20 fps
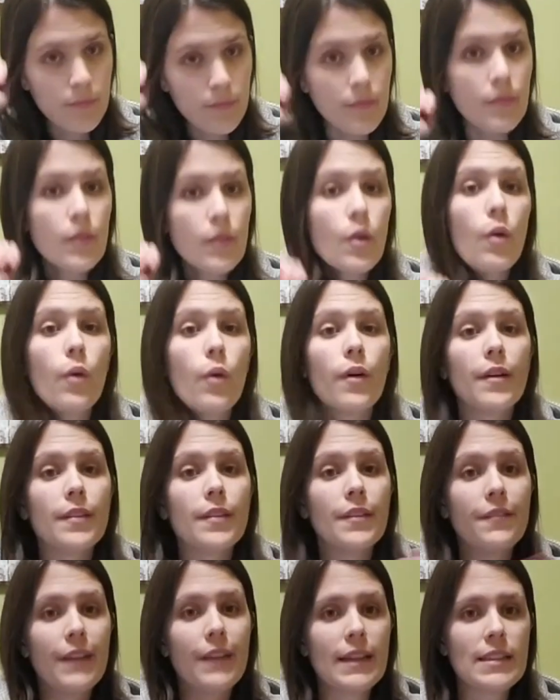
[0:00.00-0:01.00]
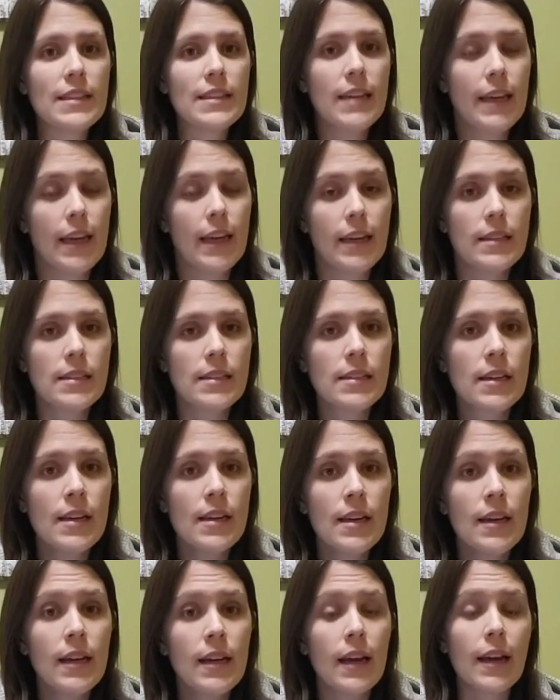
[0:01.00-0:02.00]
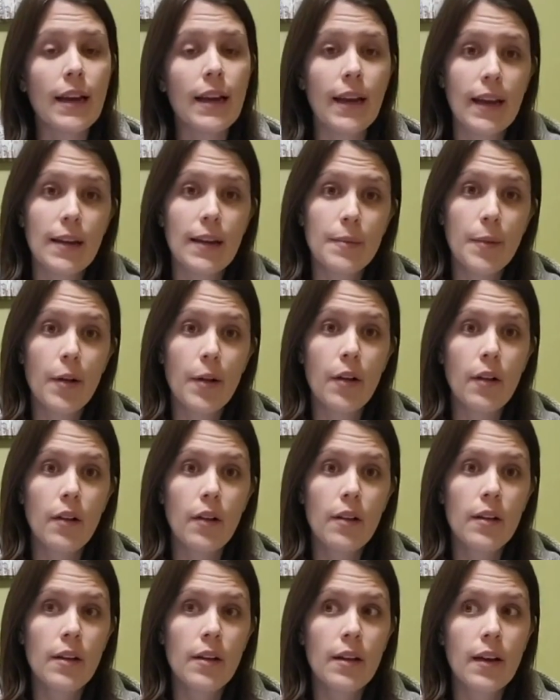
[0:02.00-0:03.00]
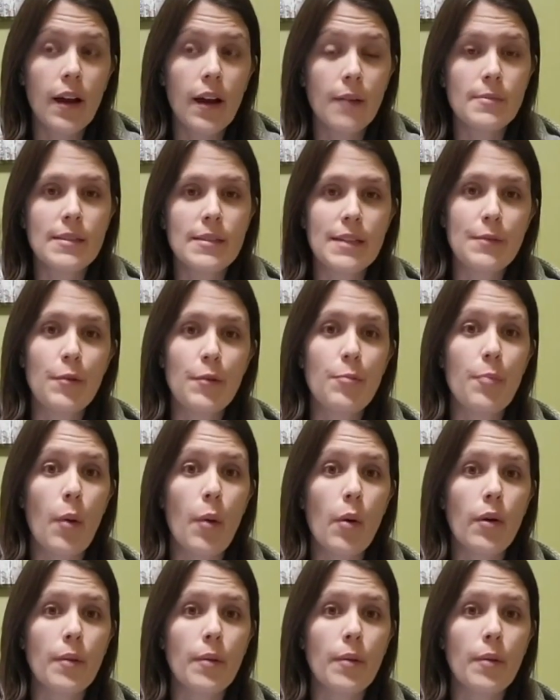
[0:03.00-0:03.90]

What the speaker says: or in the vet's case, an animal comes in with broken